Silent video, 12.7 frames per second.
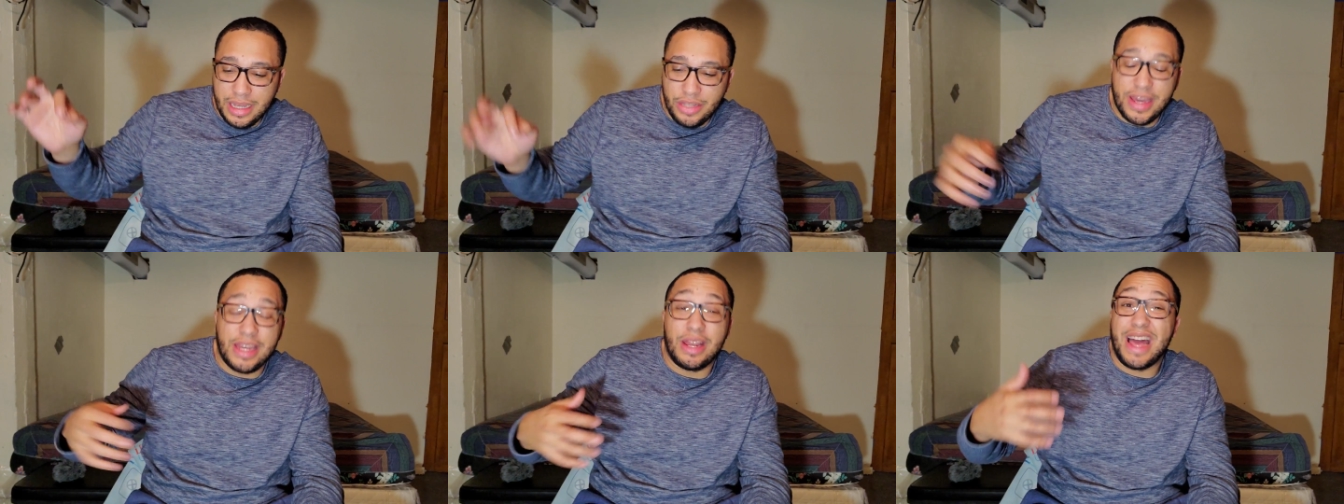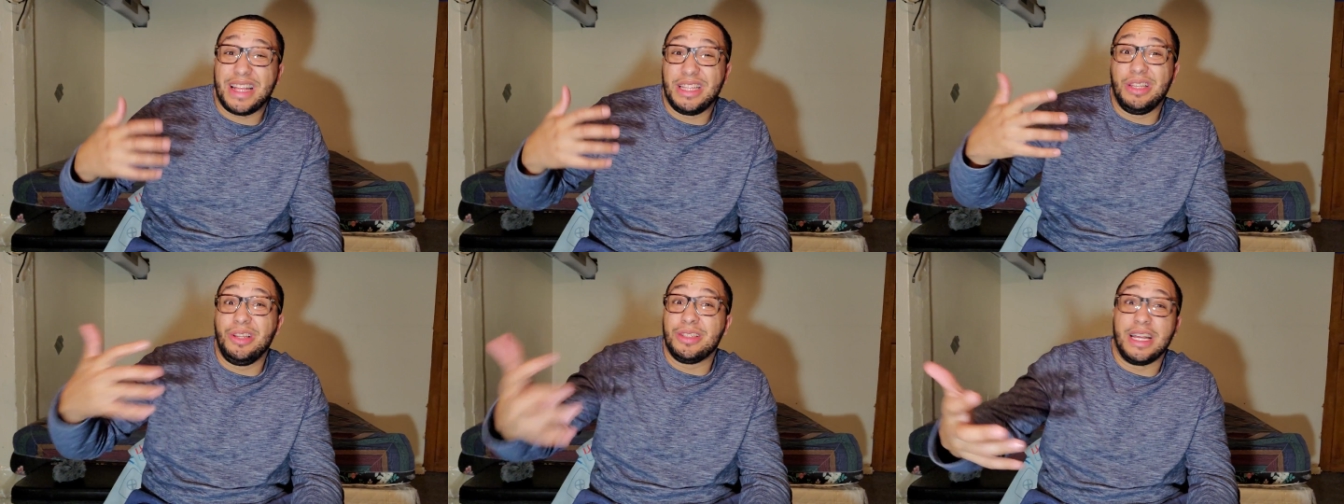you had to
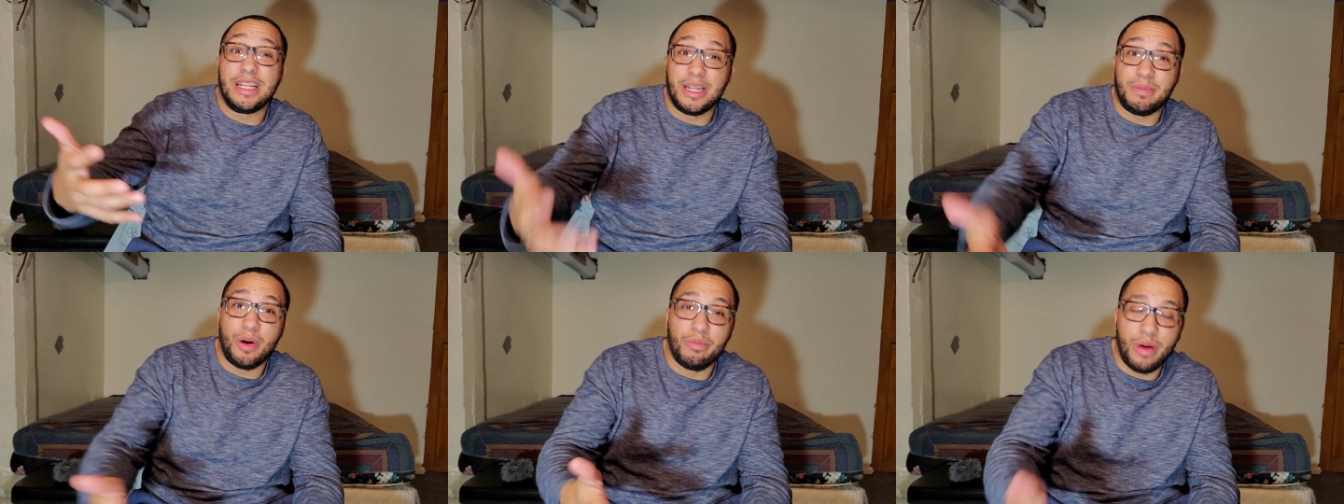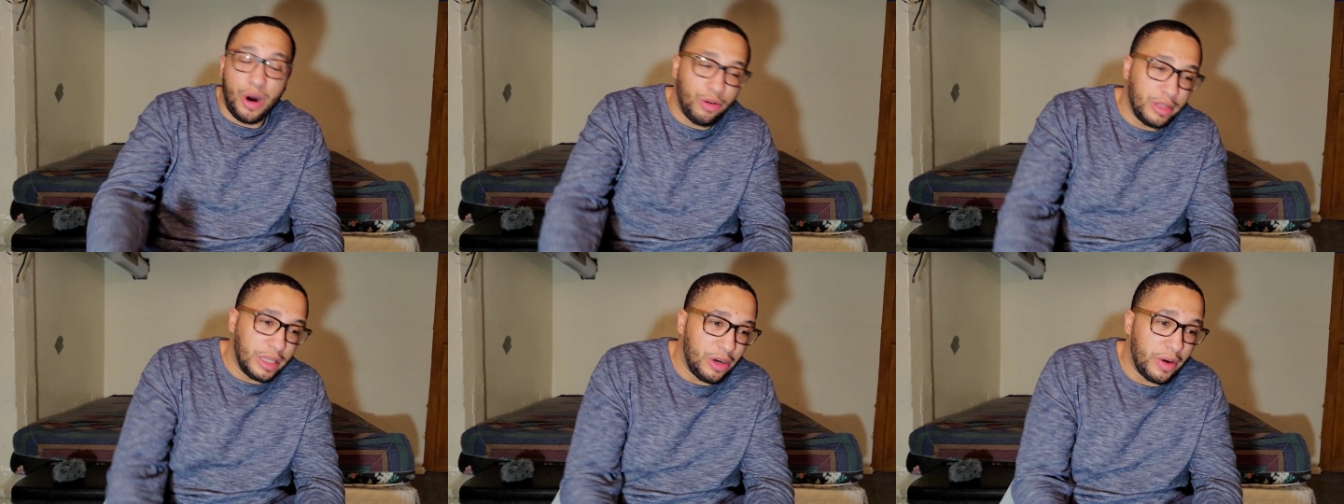actually look that shit up on
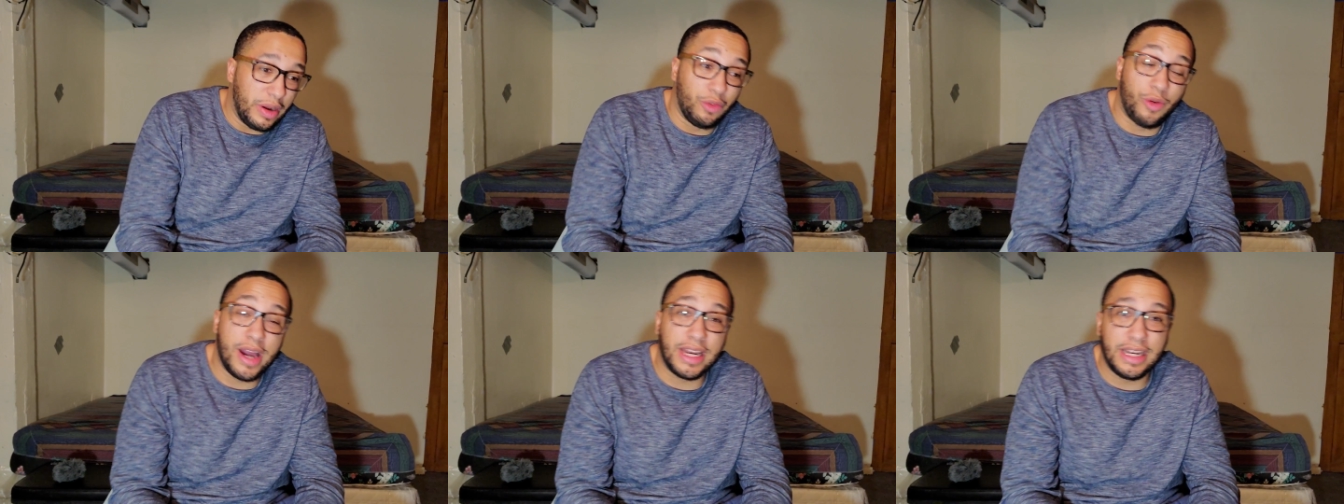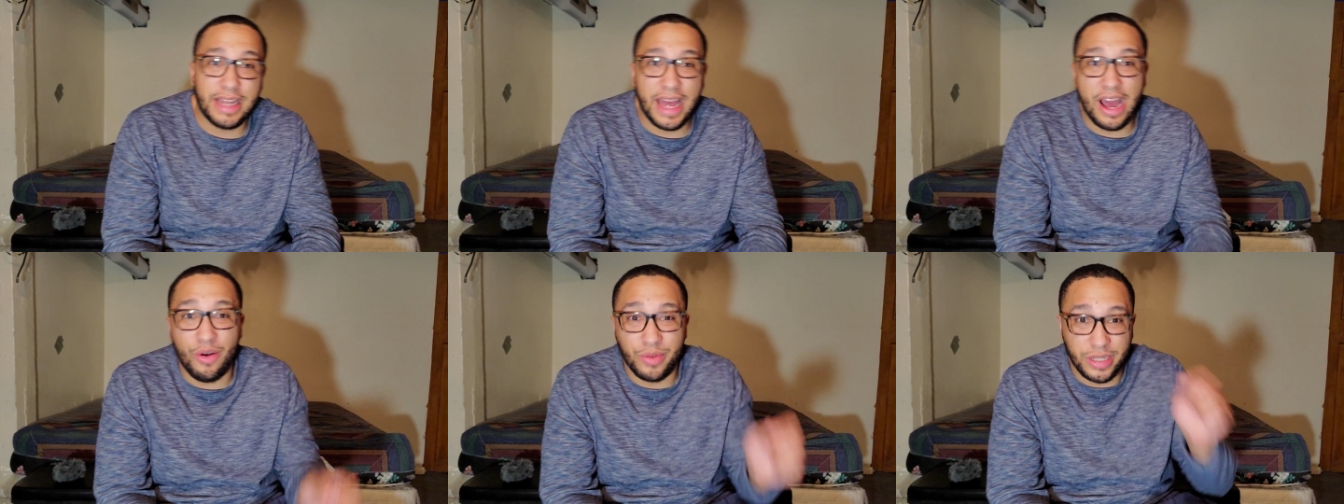Pojo and write it
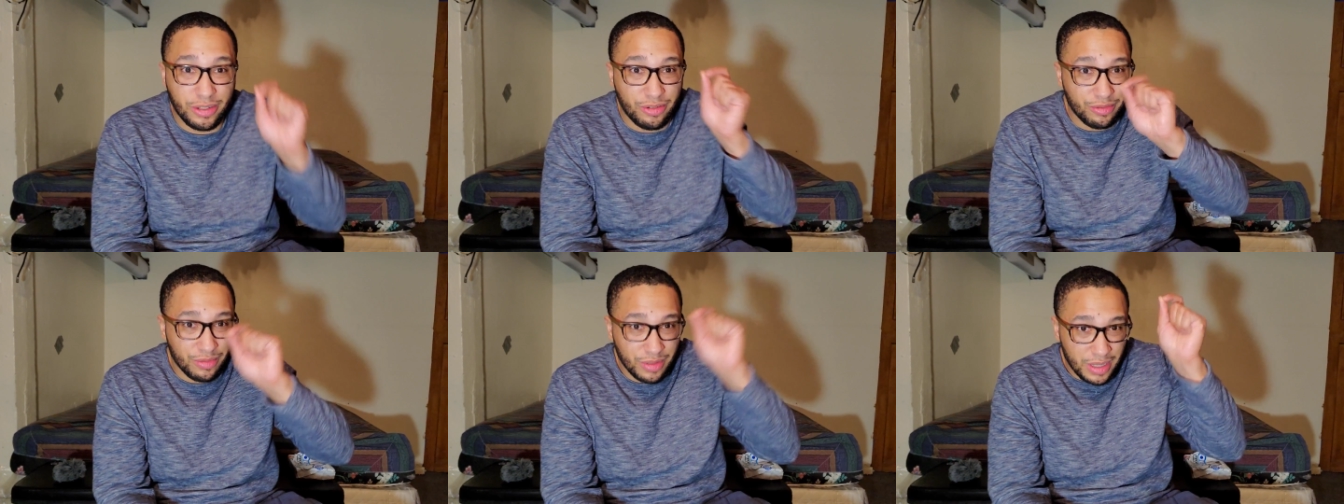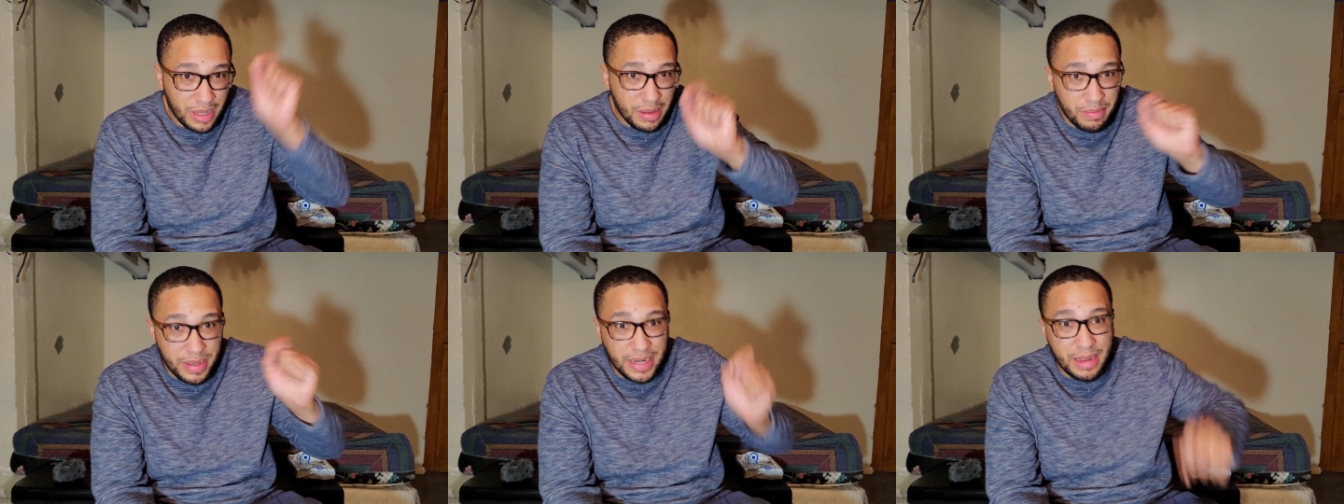down with your pen